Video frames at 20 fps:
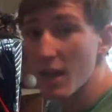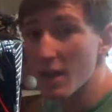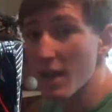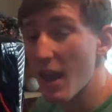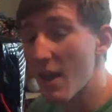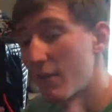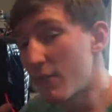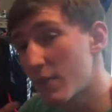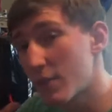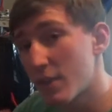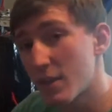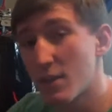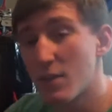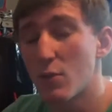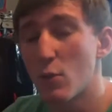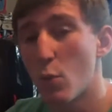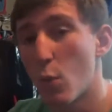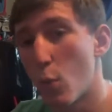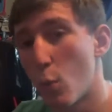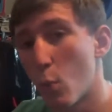and everything
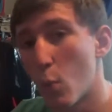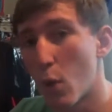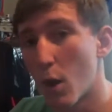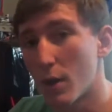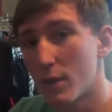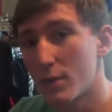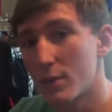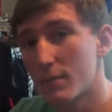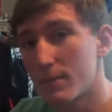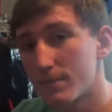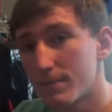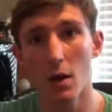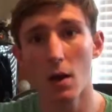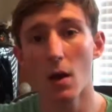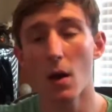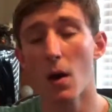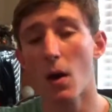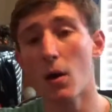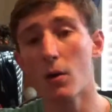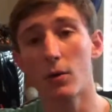you want.
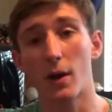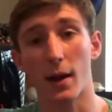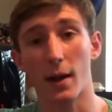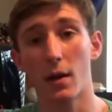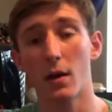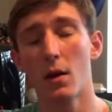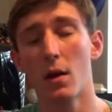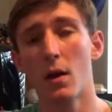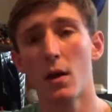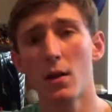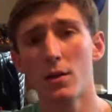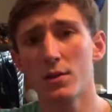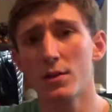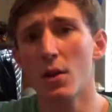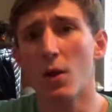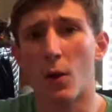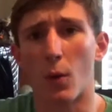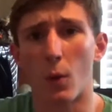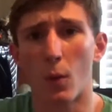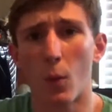Alright,
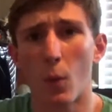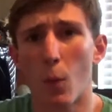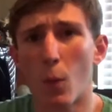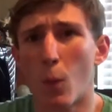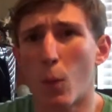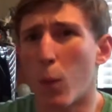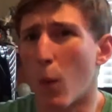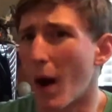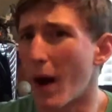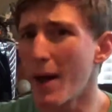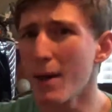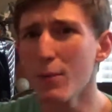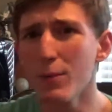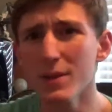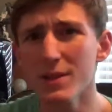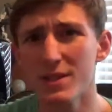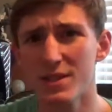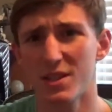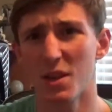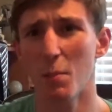so why
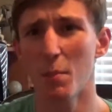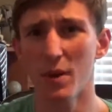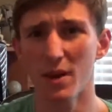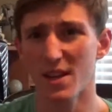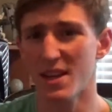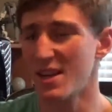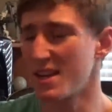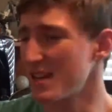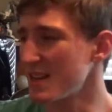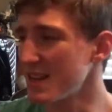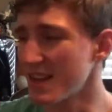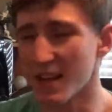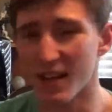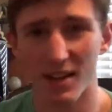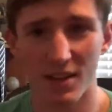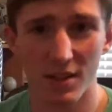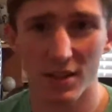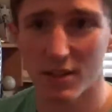would somebody need